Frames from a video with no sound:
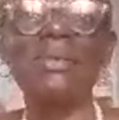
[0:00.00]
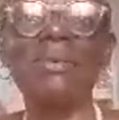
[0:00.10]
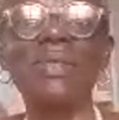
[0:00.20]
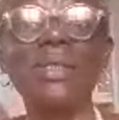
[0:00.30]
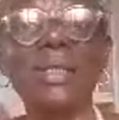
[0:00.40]

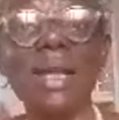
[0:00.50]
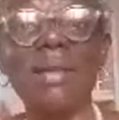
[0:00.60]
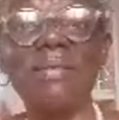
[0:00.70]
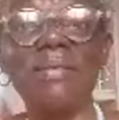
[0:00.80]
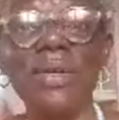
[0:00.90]
this life.
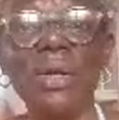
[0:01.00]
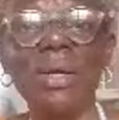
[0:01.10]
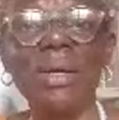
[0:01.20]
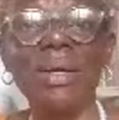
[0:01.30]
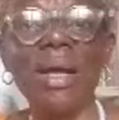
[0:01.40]

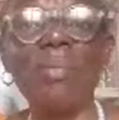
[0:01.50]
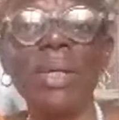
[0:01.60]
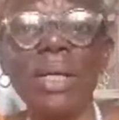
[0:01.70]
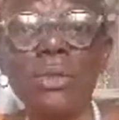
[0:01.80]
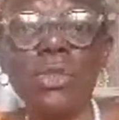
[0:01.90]
I'm
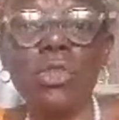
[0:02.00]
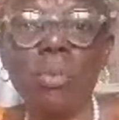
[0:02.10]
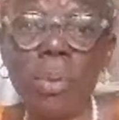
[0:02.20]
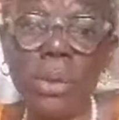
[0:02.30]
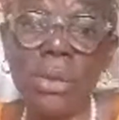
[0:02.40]
here to
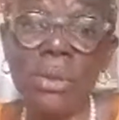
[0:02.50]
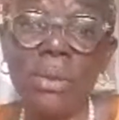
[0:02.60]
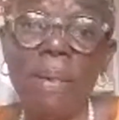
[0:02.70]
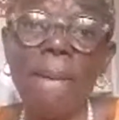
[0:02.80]
support you,